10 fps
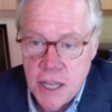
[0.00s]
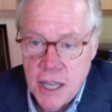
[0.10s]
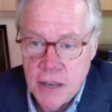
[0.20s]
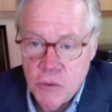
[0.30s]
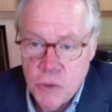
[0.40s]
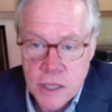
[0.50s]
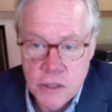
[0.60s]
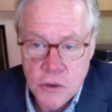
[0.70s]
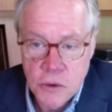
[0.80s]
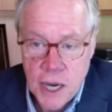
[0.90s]
And we
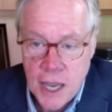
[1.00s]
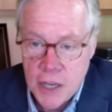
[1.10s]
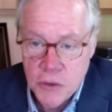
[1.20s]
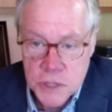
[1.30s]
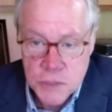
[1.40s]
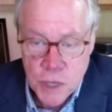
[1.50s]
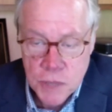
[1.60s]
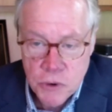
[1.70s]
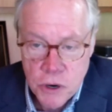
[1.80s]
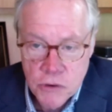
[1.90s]
do an annual spring
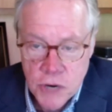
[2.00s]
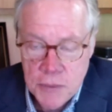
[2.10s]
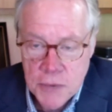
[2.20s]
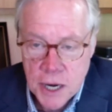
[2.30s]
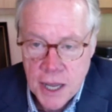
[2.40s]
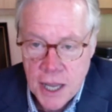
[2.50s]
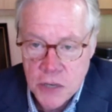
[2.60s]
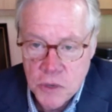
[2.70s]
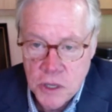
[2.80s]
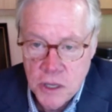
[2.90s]
program and an
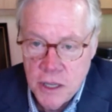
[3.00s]
annual